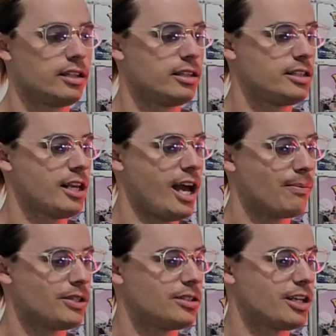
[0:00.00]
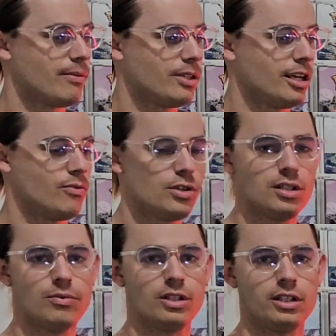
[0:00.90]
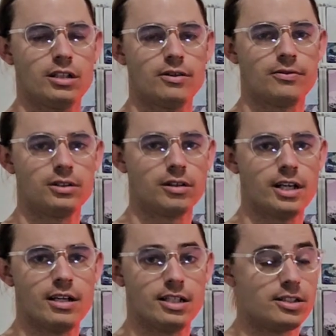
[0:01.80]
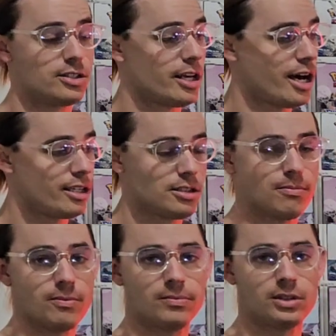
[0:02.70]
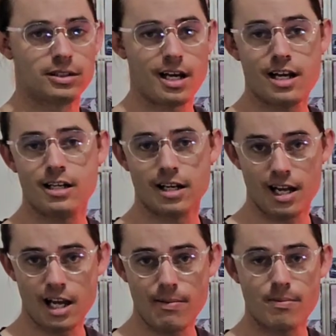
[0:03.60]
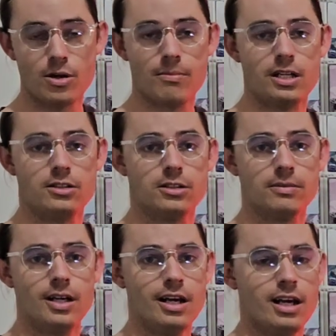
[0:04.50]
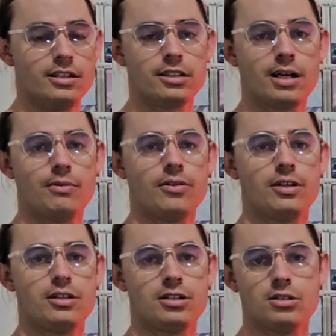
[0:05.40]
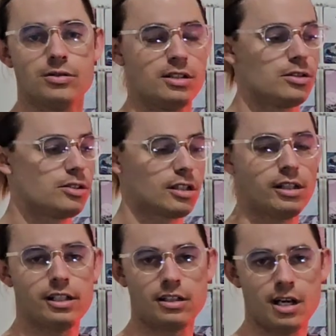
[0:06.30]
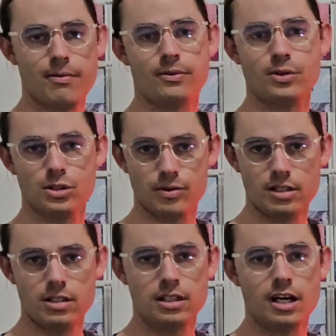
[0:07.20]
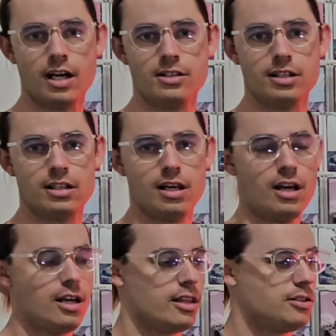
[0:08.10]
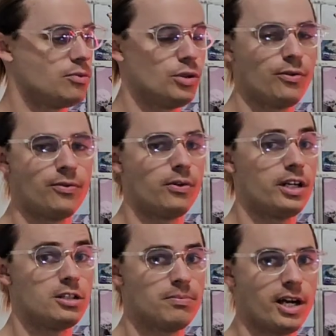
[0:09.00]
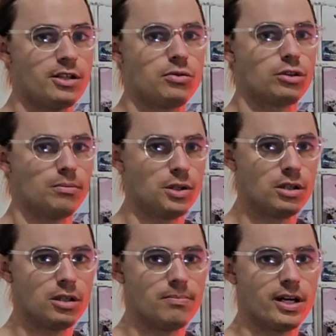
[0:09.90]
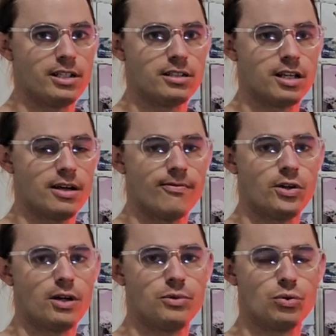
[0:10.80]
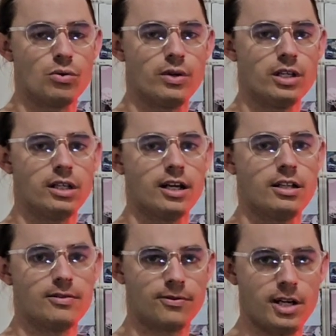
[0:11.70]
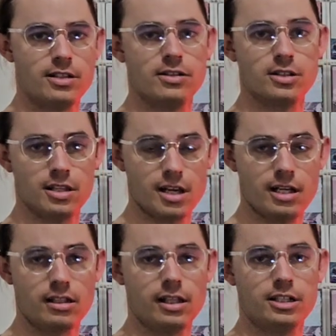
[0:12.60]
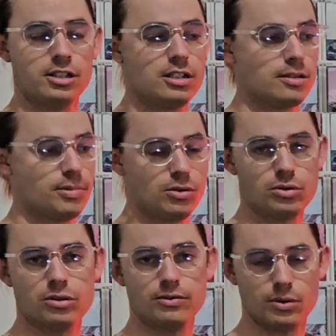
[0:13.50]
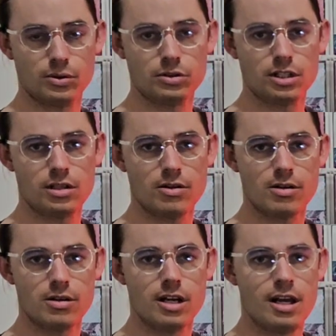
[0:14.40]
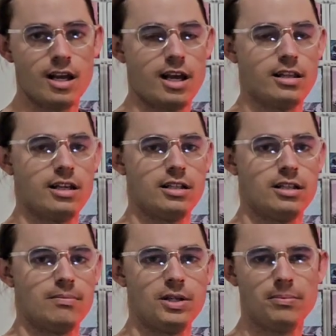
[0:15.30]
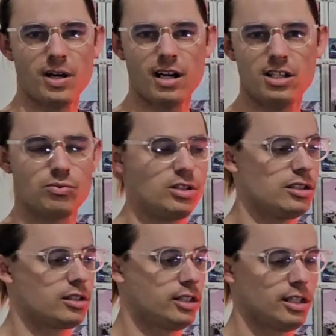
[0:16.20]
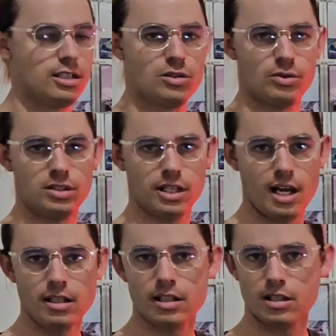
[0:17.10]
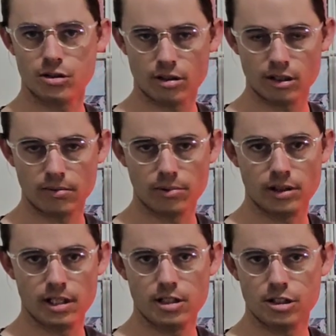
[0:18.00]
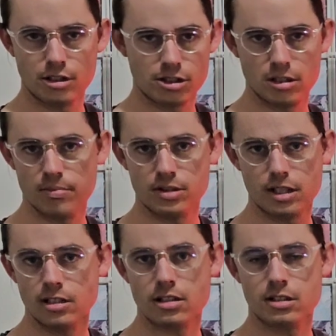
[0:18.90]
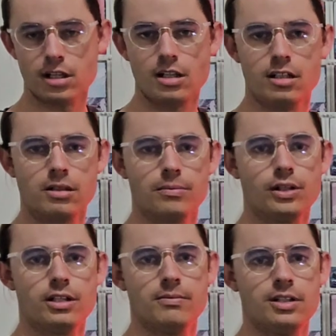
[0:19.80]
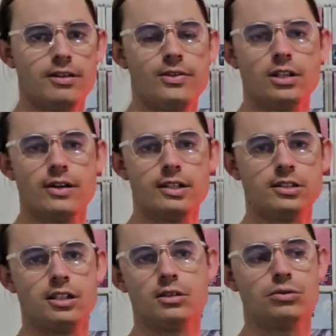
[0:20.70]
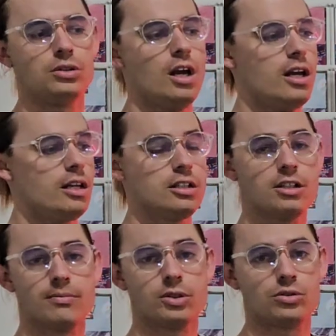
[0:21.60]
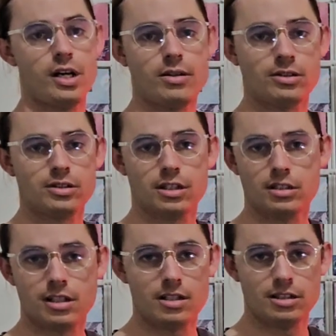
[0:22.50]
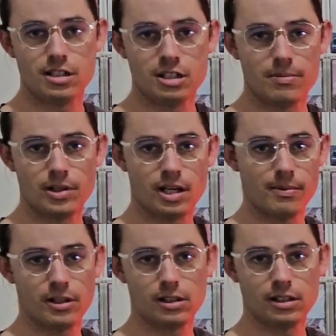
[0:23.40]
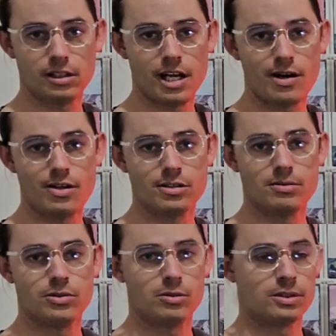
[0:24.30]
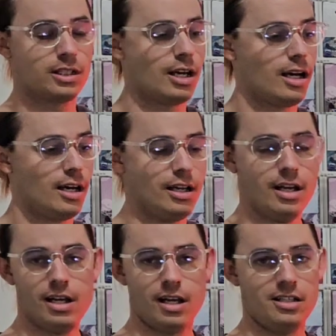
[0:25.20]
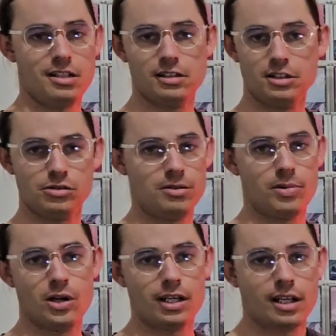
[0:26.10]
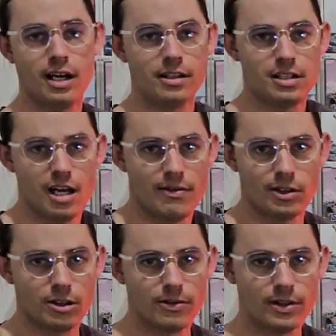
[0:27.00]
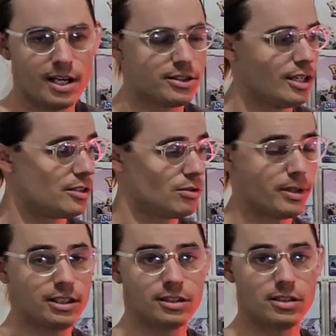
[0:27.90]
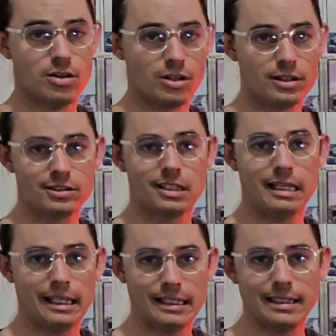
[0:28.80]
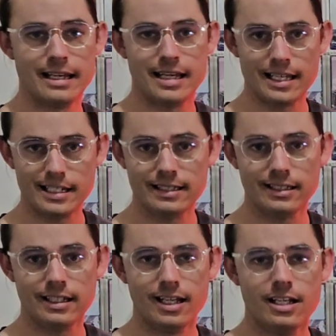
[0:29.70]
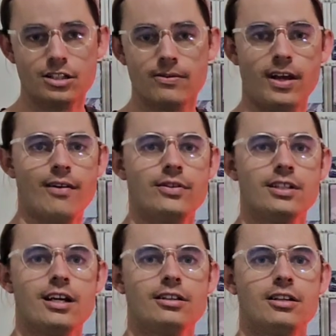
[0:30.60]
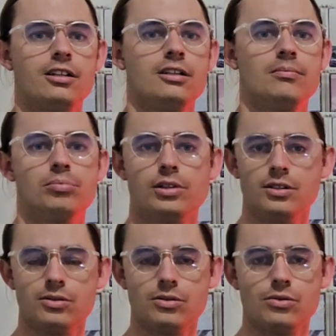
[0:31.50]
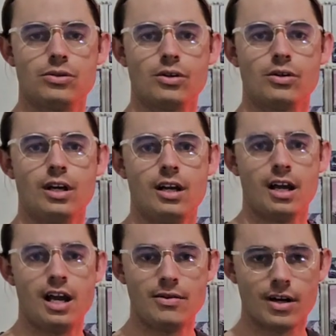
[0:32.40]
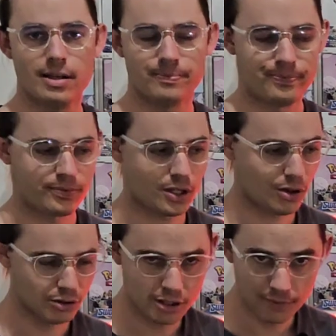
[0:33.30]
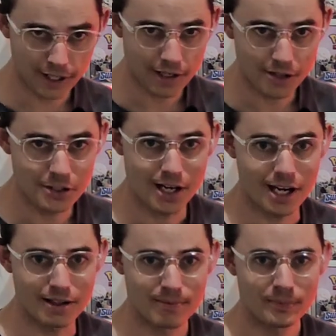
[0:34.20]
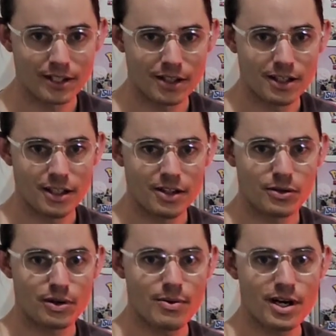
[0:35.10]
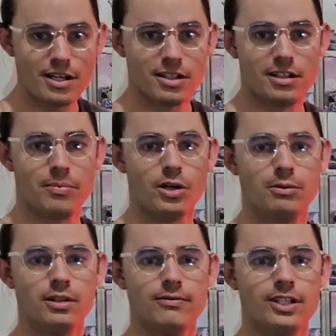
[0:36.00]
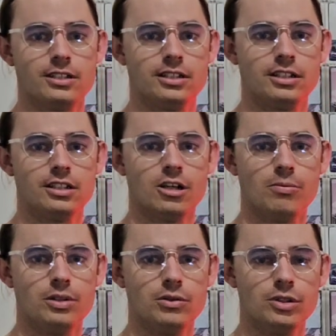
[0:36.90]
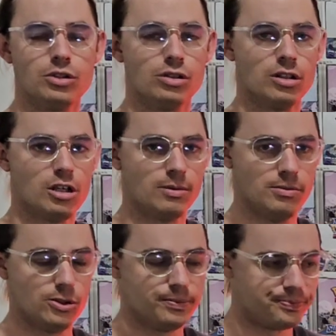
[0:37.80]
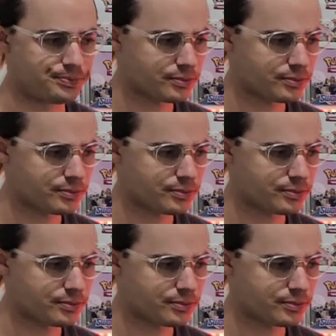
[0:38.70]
This app is something they really want to get off the ground. It's starting to gain a heap of momentum, and there's a couple of things you can do in it. So it's a collecting app, of course. You enter your cards in. There's a real friends-based or community-based vibe to it where you can add your friends and see their collections, but also, of course, see your own. And then the big part is when you click into a set that you're trying to complete, it shows you the percentage of the set that you completed. But then if you go into singles, you can jump straight onto TCG Player by clicking the arrows at the bottom of the card, and you can literally buy a card that you haven't got for that set. So it makes it nice and easy. So if you haven't downloaded it, please do so. Anyway, on to the video today. 3 ways I think Pokemon investing is helping you enjoy the hobby more.